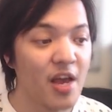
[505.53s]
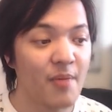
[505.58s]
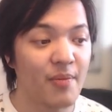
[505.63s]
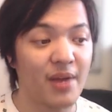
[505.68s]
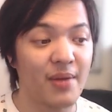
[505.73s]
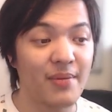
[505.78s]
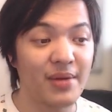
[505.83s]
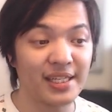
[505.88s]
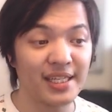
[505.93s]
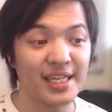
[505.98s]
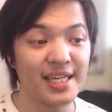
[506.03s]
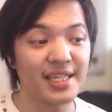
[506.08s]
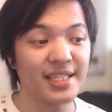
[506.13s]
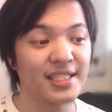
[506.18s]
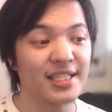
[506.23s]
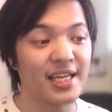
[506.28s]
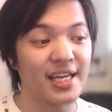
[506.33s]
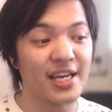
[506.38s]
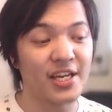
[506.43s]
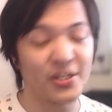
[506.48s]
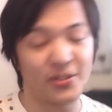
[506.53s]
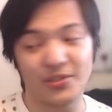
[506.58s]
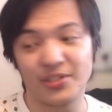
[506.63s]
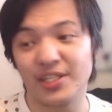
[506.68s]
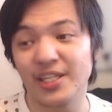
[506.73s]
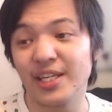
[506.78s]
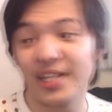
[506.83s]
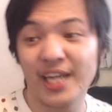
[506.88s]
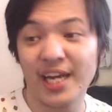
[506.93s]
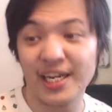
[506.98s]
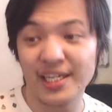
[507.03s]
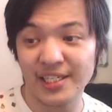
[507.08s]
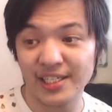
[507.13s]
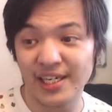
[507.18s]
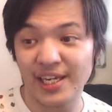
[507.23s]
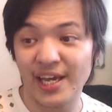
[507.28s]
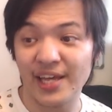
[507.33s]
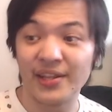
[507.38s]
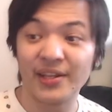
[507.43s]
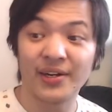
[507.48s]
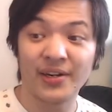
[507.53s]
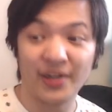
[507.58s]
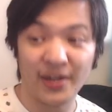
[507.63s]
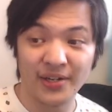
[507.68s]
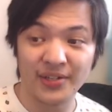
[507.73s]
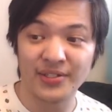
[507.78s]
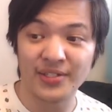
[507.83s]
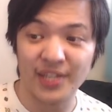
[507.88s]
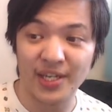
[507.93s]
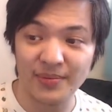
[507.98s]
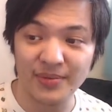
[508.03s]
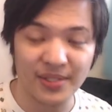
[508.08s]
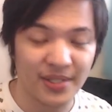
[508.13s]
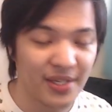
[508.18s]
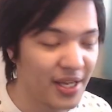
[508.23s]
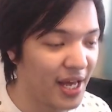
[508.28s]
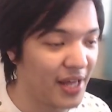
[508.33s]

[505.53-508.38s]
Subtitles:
but I'm at least interested in the idea and the concept.